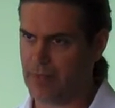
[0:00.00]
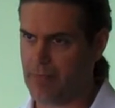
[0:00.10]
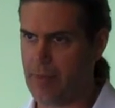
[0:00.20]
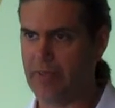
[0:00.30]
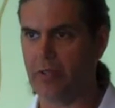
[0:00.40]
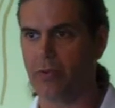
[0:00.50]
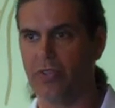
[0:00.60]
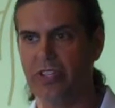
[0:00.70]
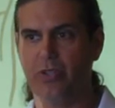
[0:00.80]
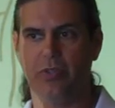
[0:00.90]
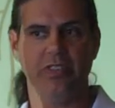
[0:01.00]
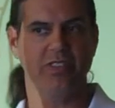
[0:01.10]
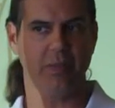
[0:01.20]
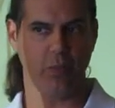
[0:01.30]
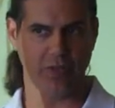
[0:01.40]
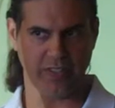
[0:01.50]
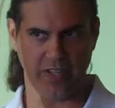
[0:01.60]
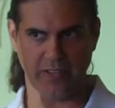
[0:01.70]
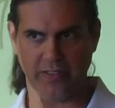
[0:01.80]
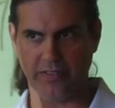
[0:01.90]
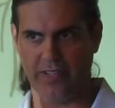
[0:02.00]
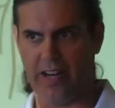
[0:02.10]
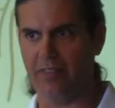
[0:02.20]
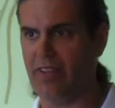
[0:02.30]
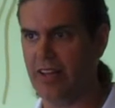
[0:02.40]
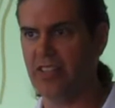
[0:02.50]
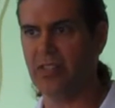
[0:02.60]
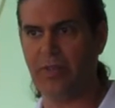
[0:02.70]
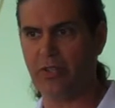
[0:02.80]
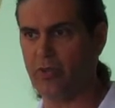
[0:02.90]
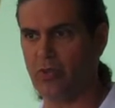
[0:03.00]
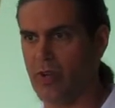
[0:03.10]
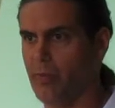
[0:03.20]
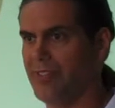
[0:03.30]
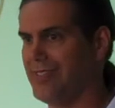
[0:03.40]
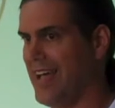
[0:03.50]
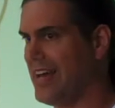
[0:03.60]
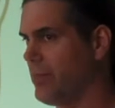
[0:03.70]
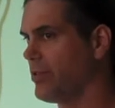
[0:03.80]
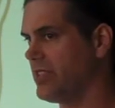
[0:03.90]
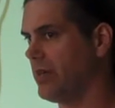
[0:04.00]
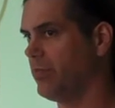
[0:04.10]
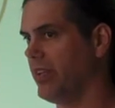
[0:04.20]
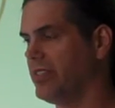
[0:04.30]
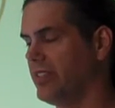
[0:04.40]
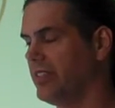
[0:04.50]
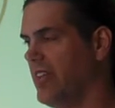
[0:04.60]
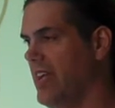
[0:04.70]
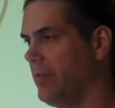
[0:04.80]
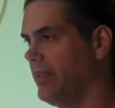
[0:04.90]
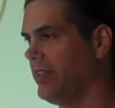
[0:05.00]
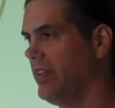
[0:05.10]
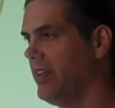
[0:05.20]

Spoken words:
Maybe the real issue is somewhere else. And I find this to be true almost 90% plus of the time, but